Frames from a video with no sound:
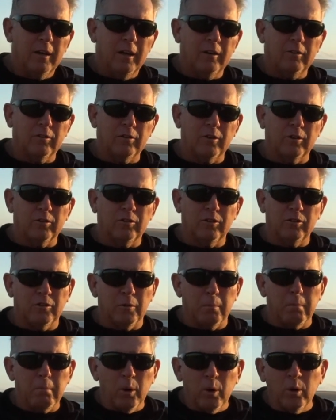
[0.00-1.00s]
It's got just
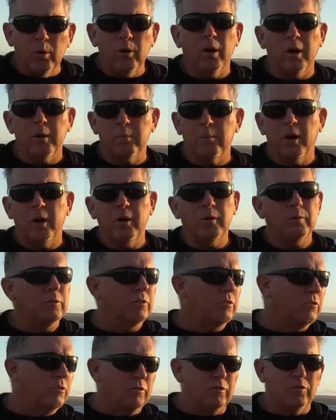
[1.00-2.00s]
a moonlight mode,
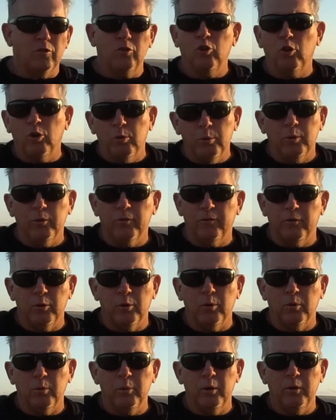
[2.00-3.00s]
which is just normal
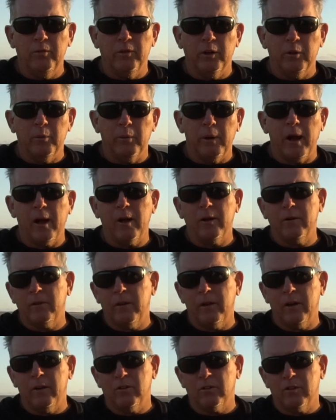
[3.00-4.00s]
for moving around.
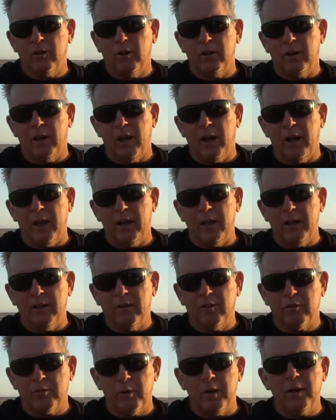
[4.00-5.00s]
Then it's got a
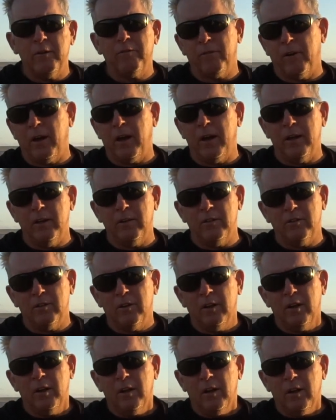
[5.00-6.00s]
three-phase,
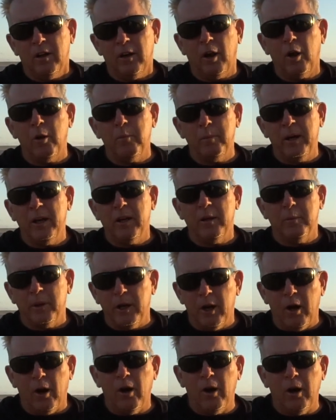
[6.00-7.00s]
low, medium,
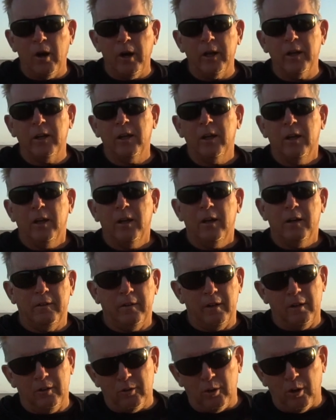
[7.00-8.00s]
and high.
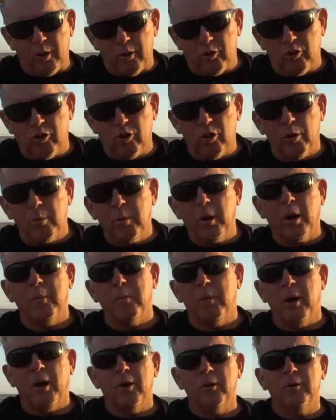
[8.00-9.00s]
And then it's got a turbo
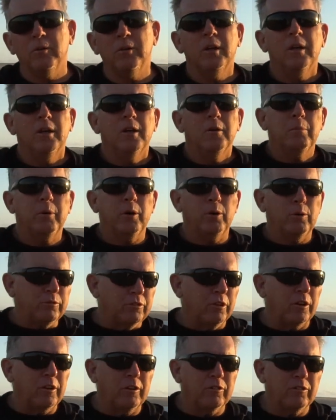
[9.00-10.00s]
mode. But it
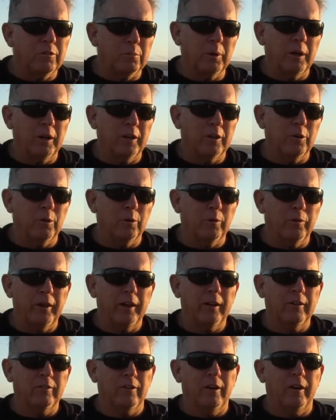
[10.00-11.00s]
also does some really cool
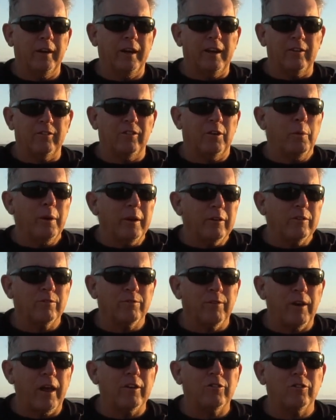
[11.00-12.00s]
things like SOS
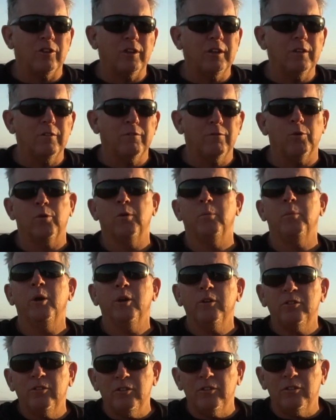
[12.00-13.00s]
flashing for
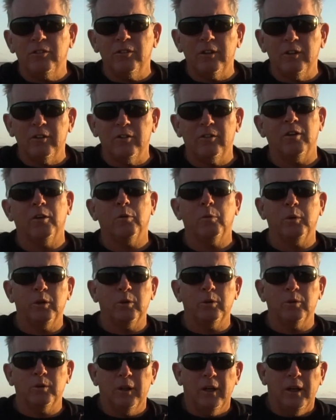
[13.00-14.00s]
emergencies. You know, we
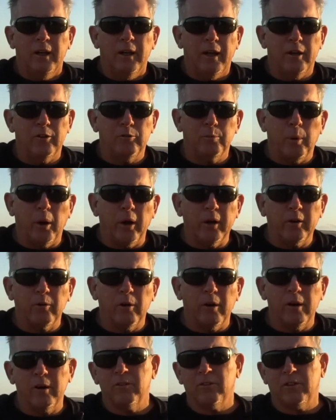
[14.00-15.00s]
all, as bike
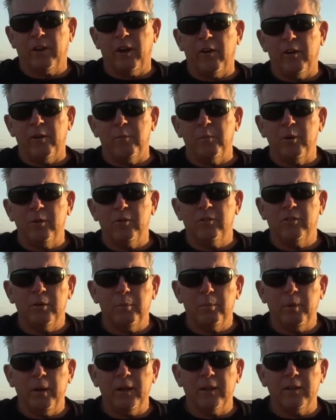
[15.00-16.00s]
riders, carry
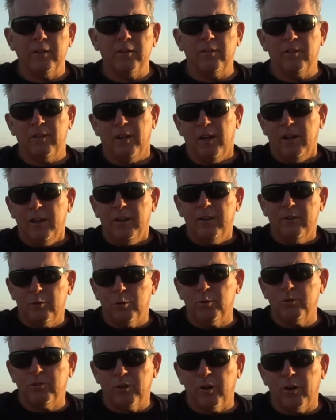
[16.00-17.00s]
emergency beacons. It's
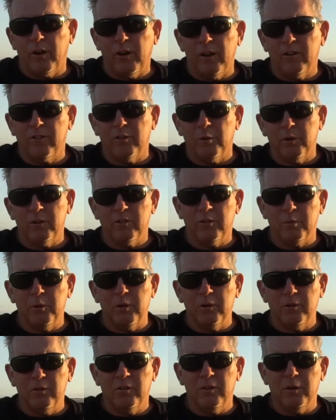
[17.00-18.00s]
also got an SOS
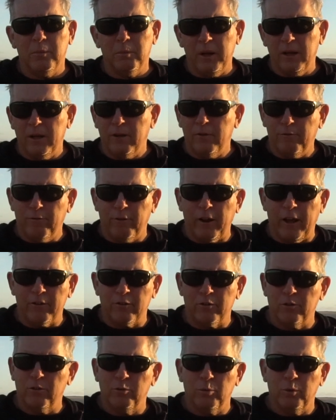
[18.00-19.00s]
emergency beacon
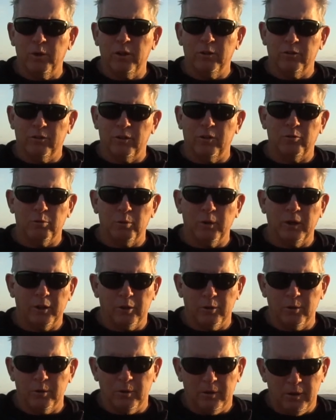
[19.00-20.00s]
flasher as well, so it's really
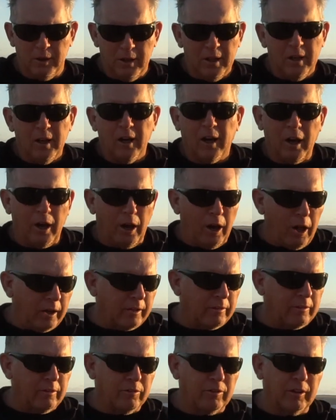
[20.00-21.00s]
cool. I
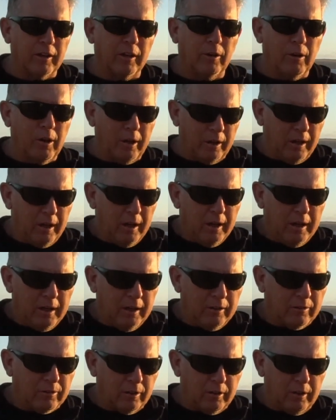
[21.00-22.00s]
like this thing a lot.
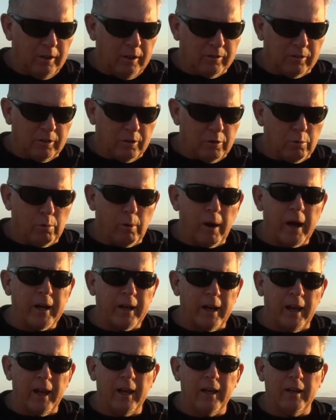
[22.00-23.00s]
It's a great
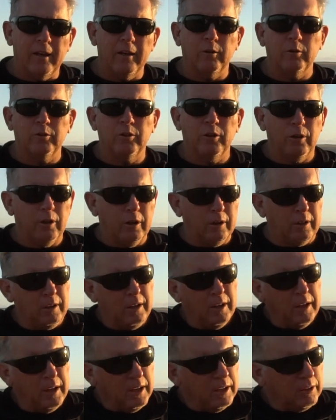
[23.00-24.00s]
handheld unit.
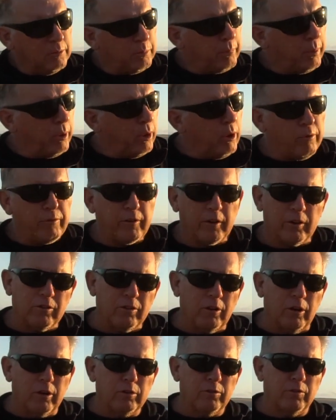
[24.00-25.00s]
It's perfect
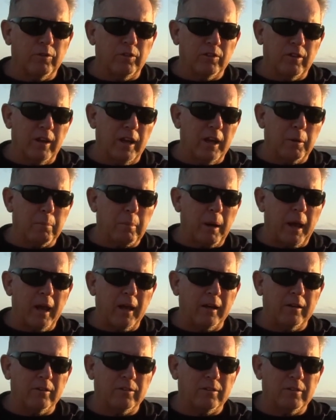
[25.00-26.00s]
size for tank
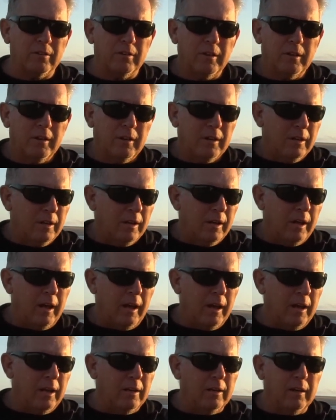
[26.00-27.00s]
bags.
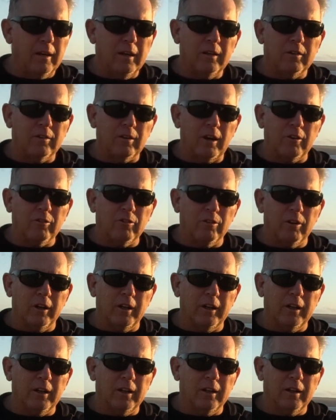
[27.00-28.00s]
And it's
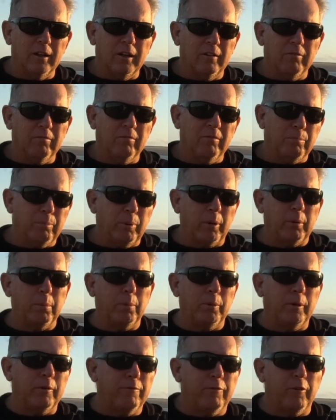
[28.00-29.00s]
actually,
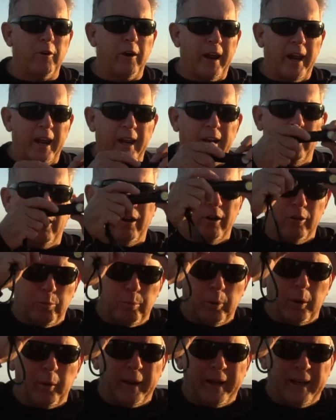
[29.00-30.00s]
probably for a headlight, it's
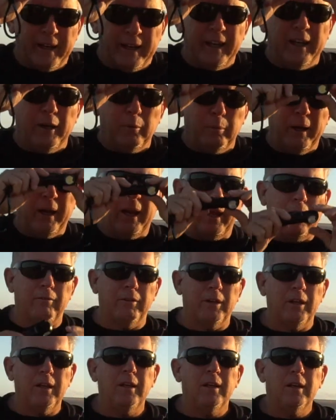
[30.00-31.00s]
probably a little bit
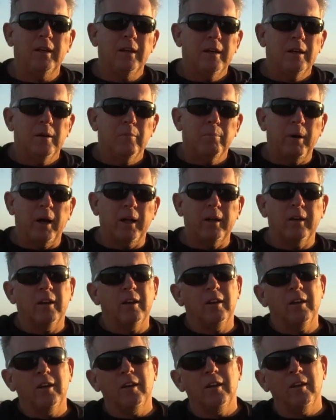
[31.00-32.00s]
heavy, but
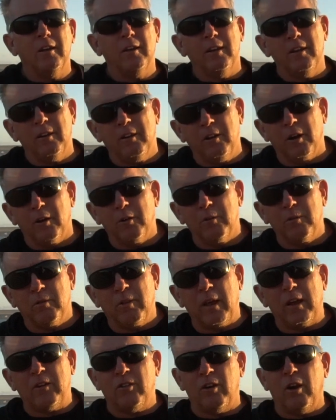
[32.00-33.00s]
you know,
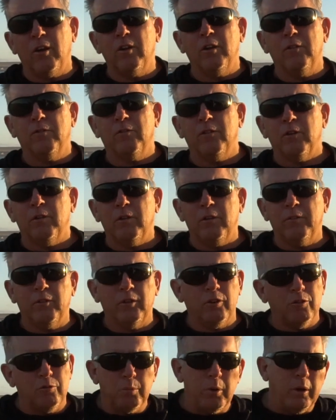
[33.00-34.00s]
that's only if you're
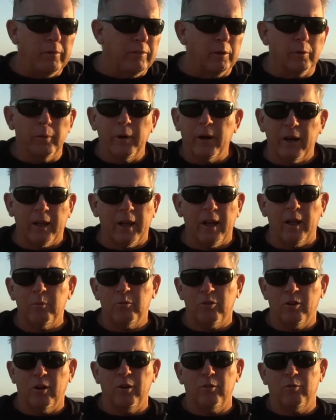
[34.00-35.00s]
just moving around a
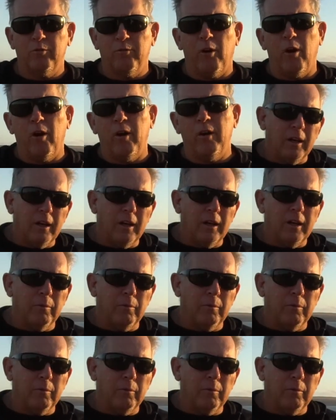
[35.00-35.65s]
campsite, it's fine.